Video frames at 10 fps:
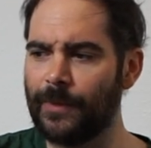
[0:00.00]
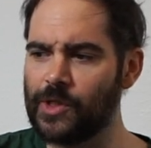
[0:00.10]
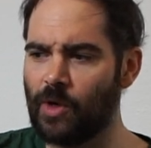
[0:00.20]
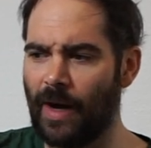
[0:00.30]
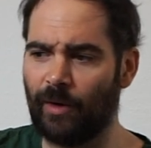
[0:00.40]

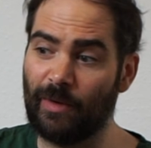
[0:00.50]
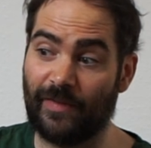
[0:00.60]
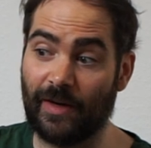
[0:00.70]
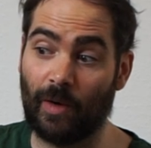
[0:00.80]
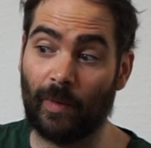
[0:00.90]
So how do we
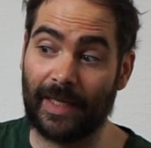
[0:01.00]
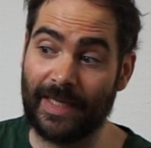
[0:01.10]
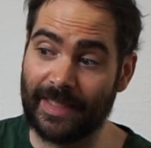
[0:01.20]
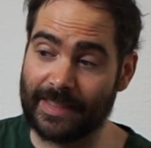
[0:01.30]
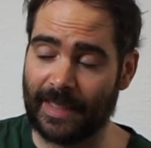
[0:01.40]
figure out what
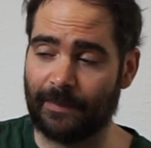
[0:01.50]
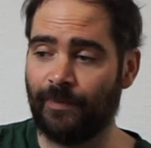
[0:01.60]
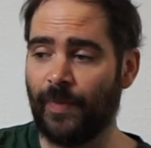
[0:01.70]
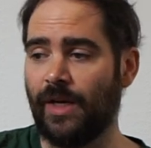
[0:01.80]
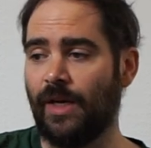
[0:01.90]
key it's in?
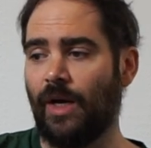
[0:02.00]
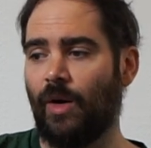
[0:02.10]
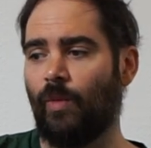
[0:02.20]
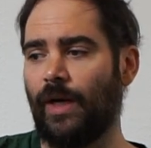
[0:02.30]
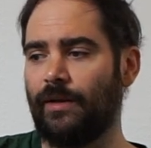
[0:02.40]

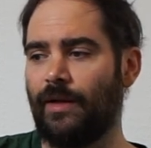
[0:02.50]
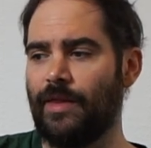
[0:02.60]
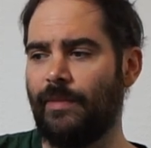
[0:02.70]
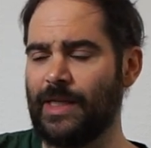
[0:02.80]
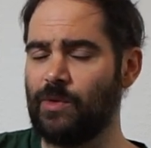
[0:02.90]
Well,
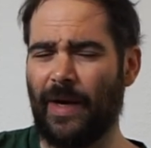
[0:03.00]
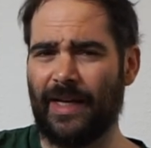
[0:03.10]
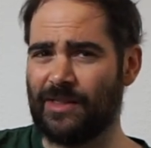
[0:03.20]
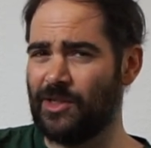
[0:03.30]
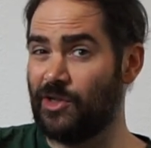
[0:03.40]
the best way
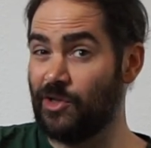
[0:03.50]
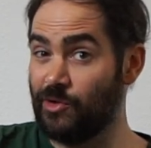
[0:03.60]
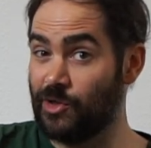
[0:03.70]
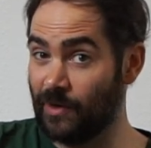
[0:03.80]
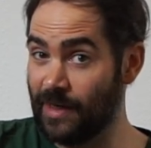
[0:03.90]
is just to
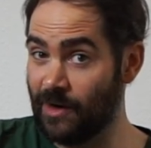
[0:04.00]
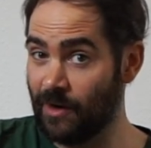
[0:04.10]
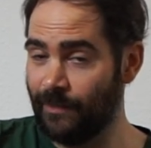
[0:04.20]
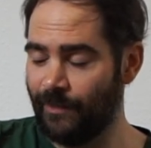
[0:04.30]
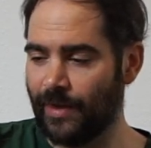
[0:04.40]
use your ear.